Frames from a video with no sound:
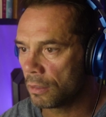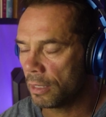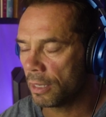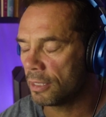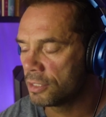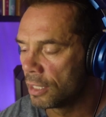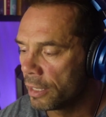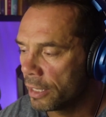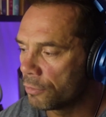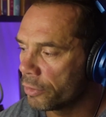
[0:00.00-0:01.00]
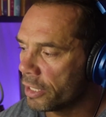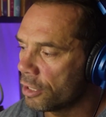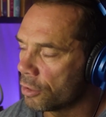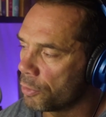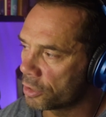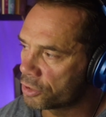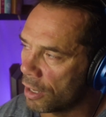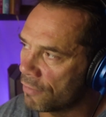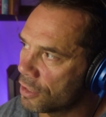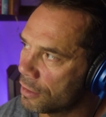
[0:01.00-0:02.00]
Yeah, in reading your book, so
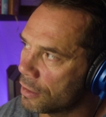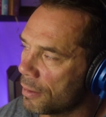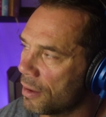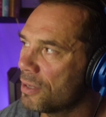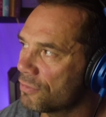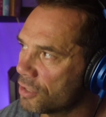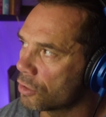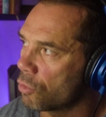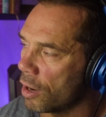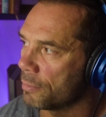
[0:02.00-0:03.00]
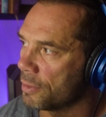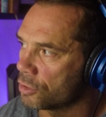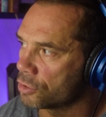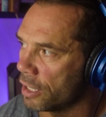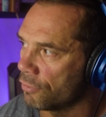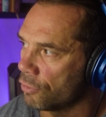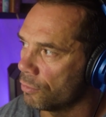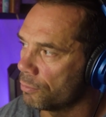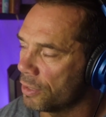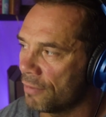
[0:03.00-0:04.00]
I've done quite a bit of travel,
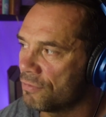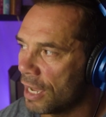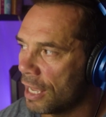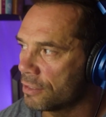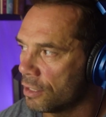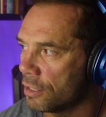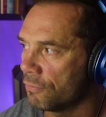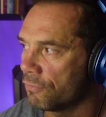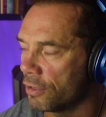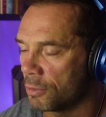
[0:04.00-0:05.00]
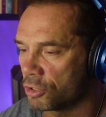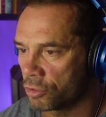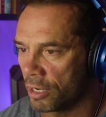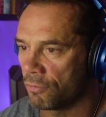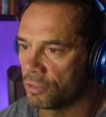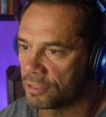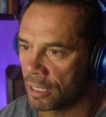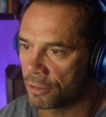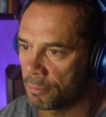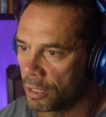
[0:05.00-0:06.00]
but I've not done very much travel in
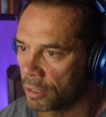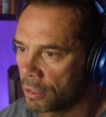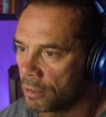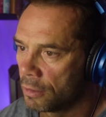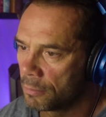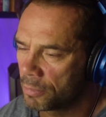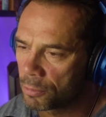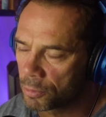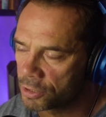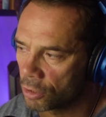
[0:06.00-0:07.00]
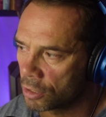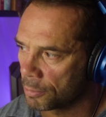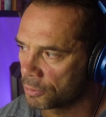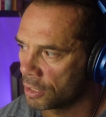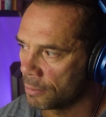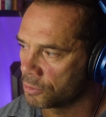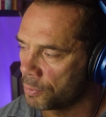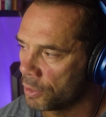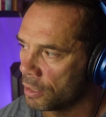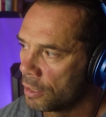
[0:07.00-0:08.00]
South America. Been to Brazil a couple times,
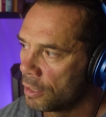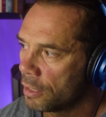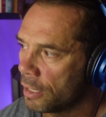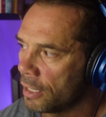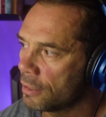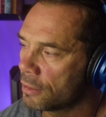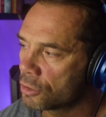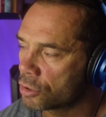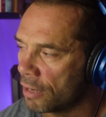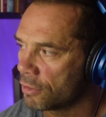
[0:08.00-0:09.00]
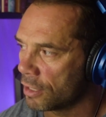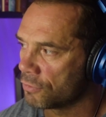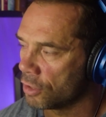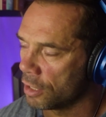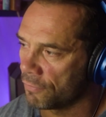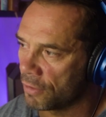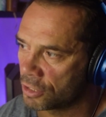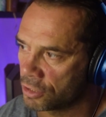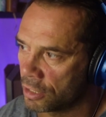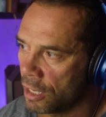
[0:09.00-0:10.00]
and the travel that I've done, I've
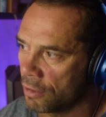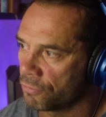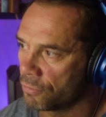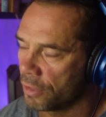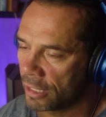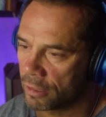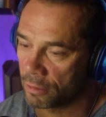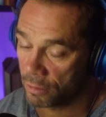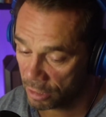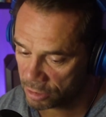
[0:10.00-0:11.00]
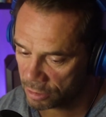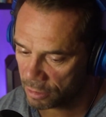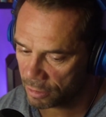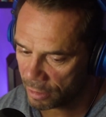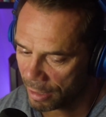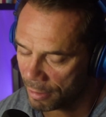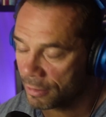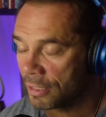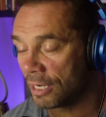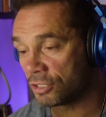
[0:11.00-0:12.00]
actually kind of like this, not
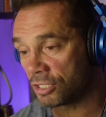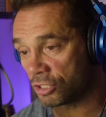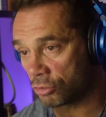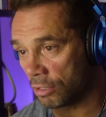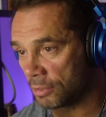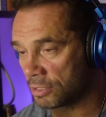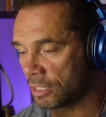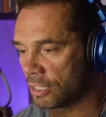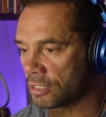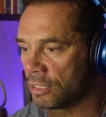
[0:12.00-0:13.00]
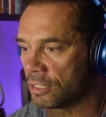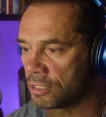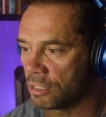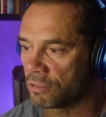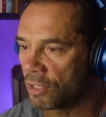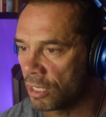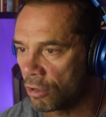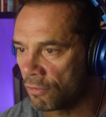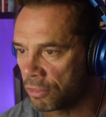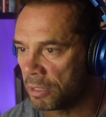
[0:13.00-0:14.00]
as extreme as this in the sense of getting
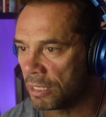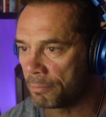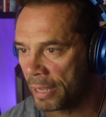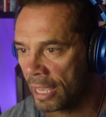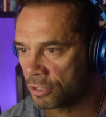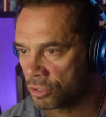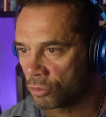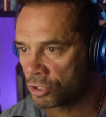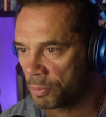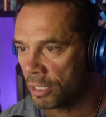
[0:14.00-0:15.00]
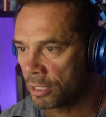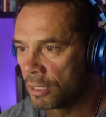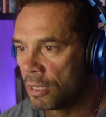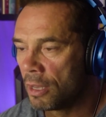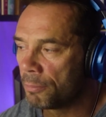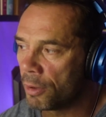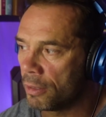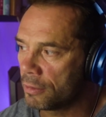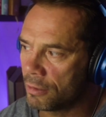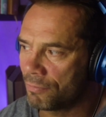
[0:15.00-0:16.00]
off the beaten path, so to speak.
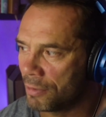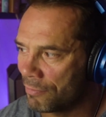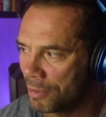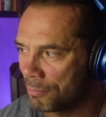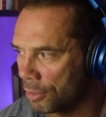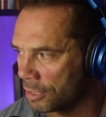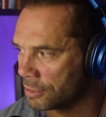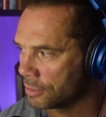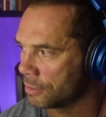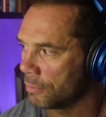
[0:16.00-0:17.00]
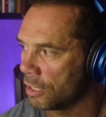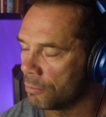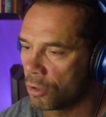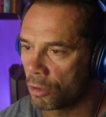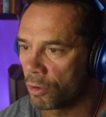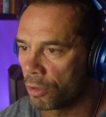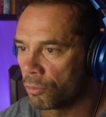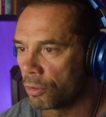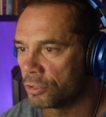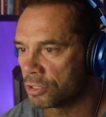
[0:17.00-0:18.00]
But I've been in places in Myanmar where
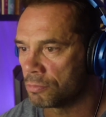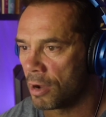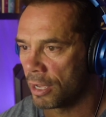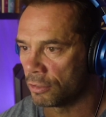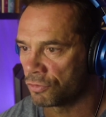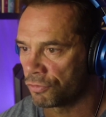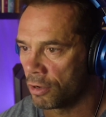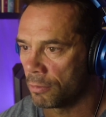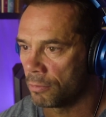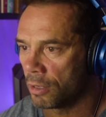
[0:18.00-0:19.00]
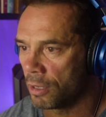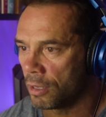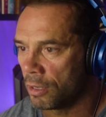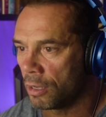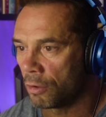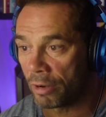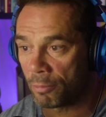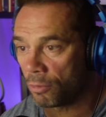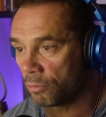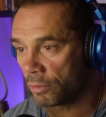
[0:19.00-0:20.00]
we're just miles from a
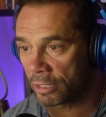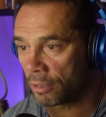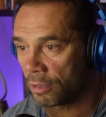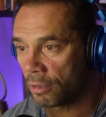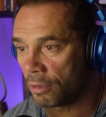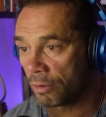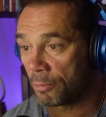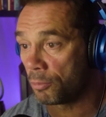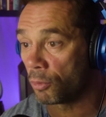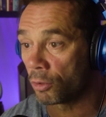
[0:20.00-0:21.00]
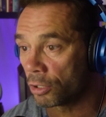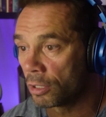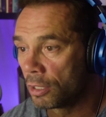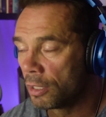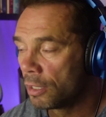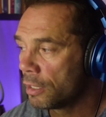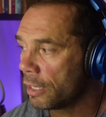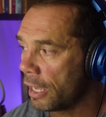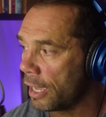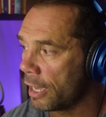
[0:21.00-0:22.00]
rebel border,
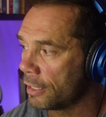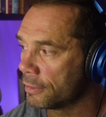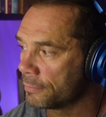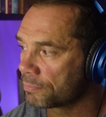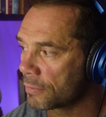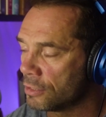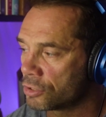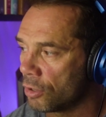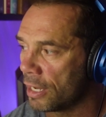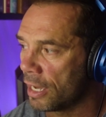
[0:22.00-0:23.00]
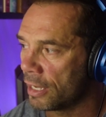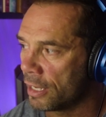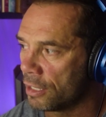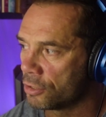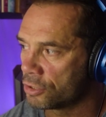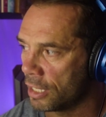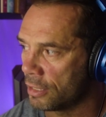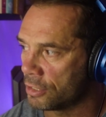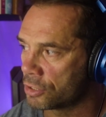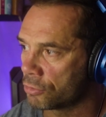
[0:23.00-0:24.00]
and so I
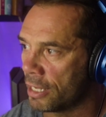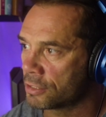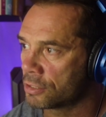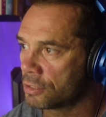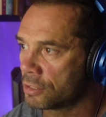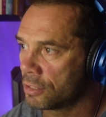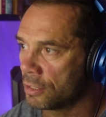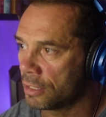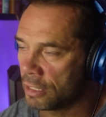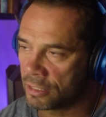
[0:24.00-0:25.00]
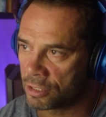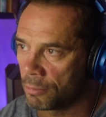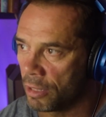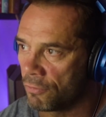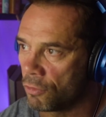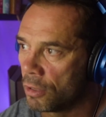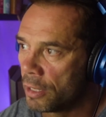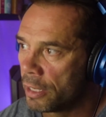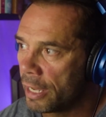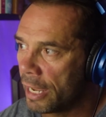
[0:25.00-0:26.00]
understand these threats at some level,
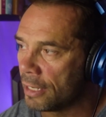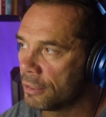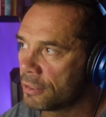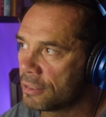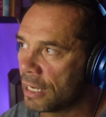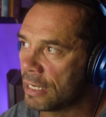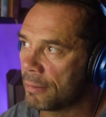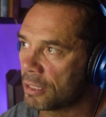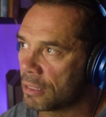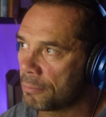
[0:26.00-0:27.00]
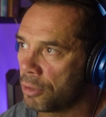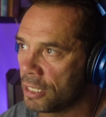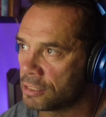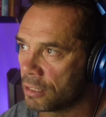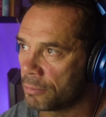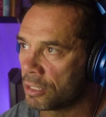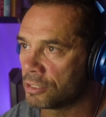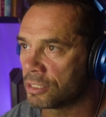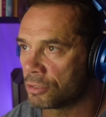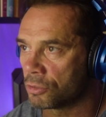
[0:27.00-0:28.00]
and the dynamic that plays there.
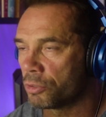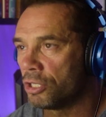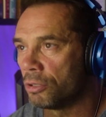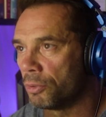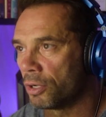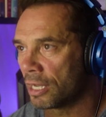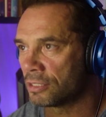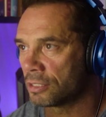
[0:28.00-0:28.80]
Because as I was reading your book, I